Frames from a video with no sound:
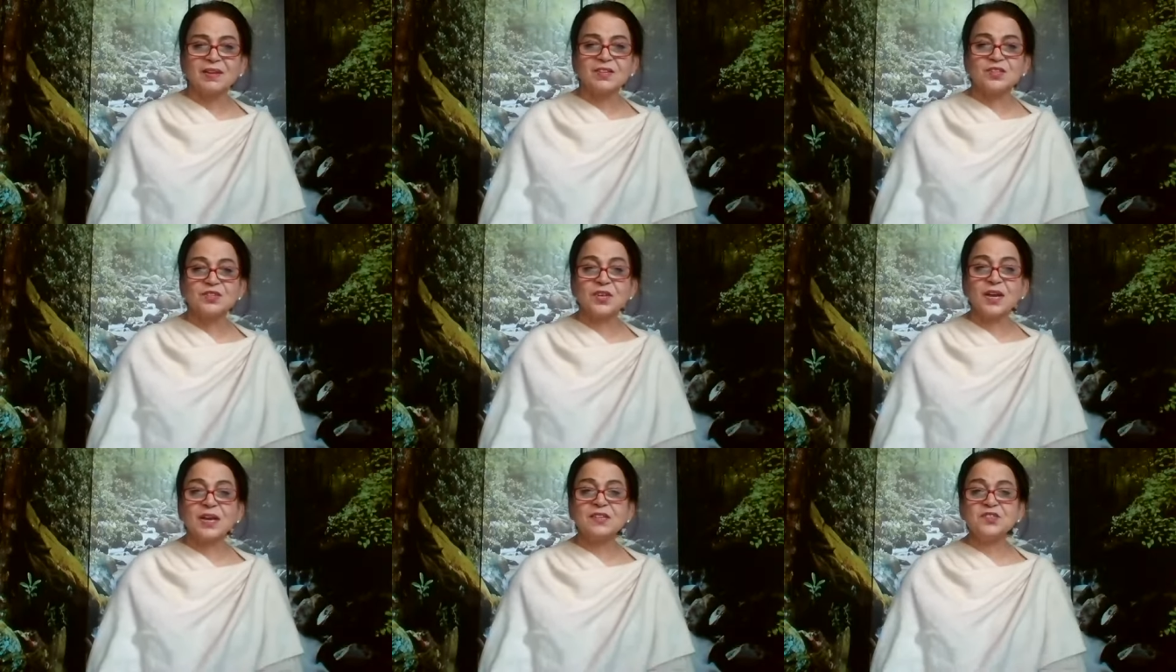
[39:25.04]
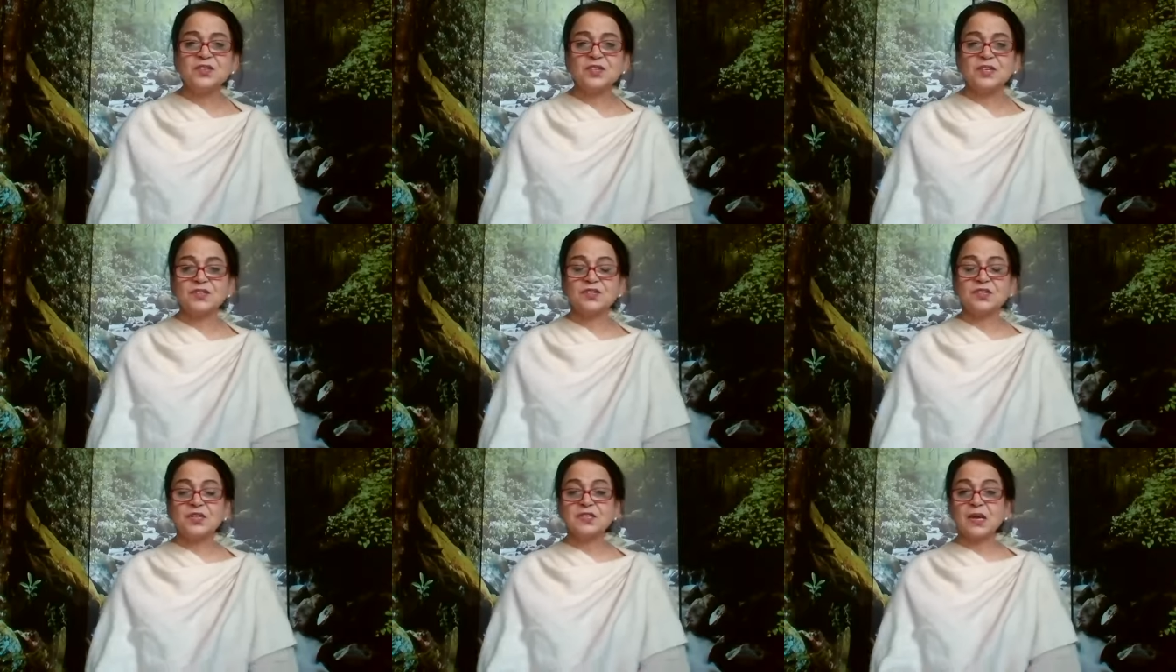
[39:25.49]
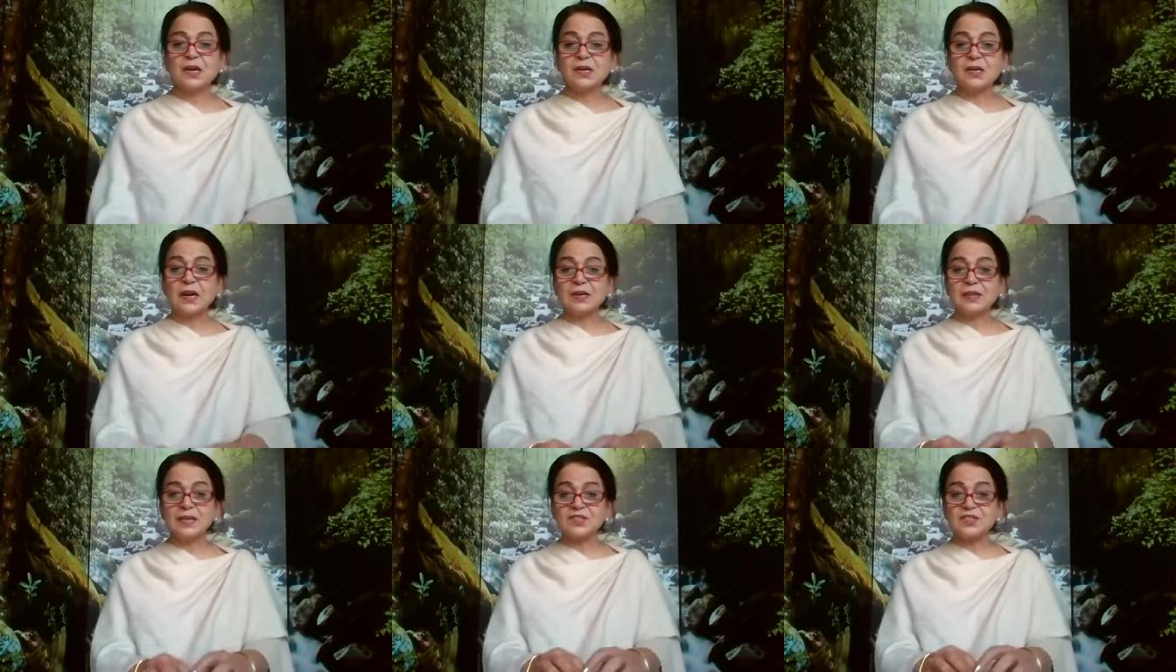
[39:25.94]
Senses, these
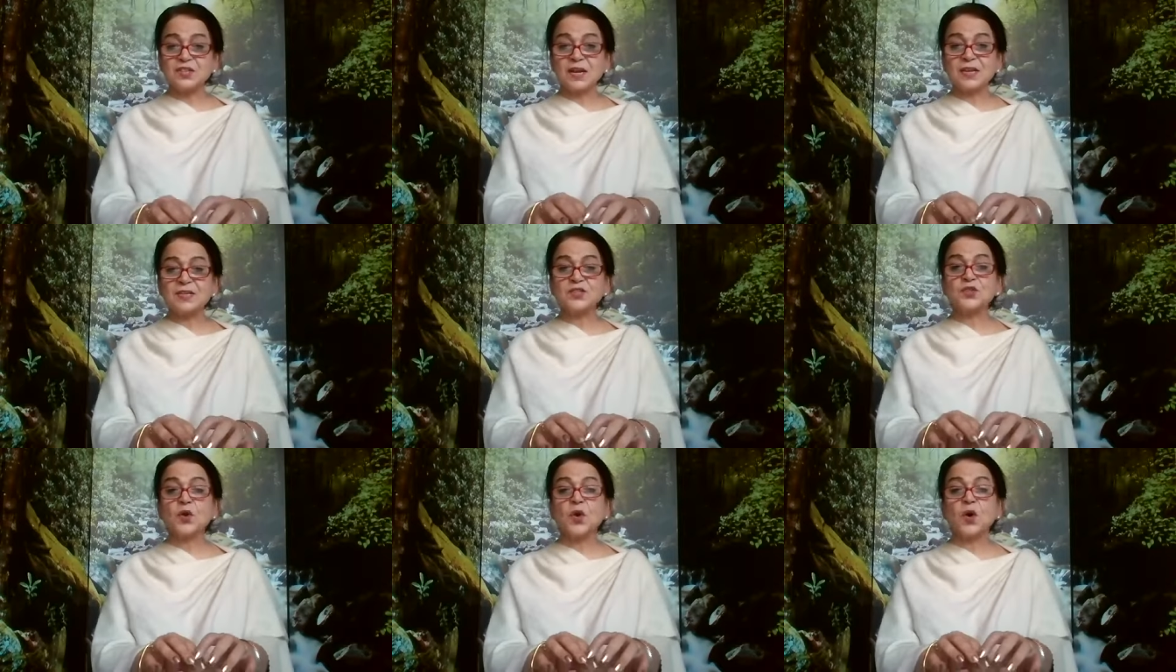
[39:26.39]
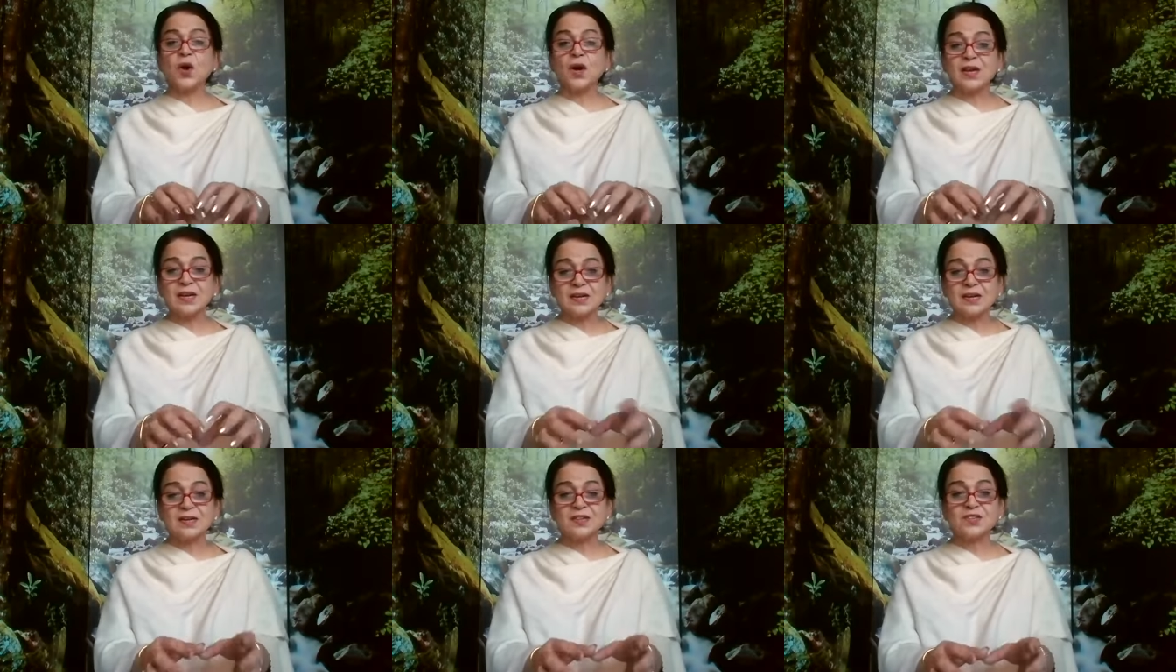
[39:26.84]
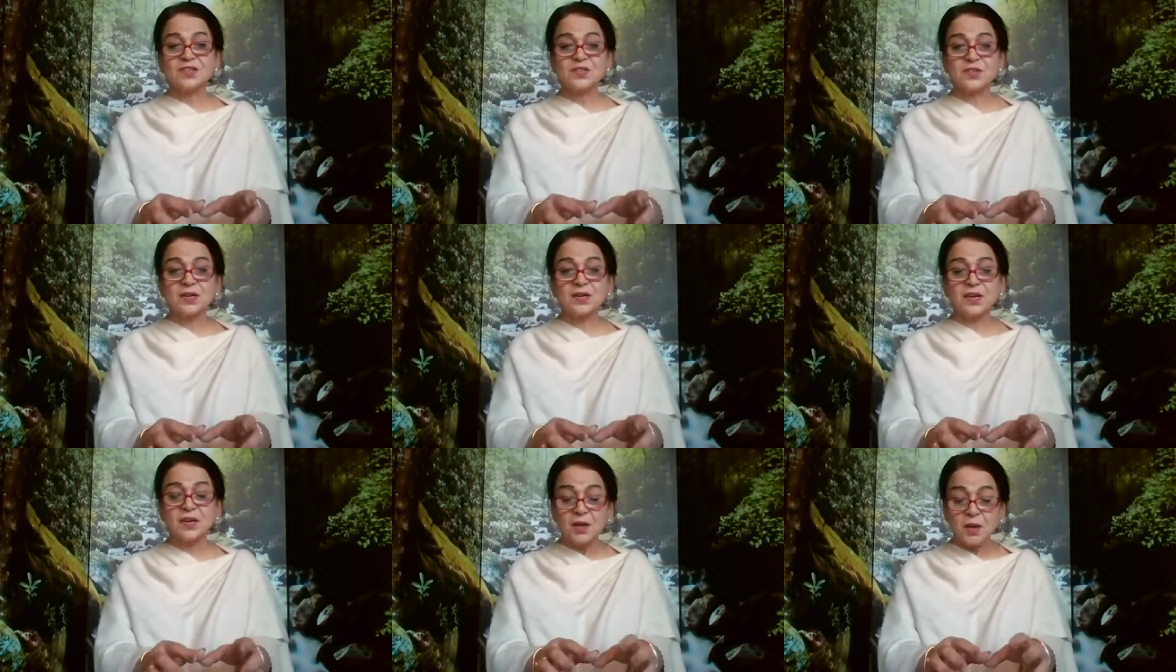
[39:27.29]
are not the sense organs,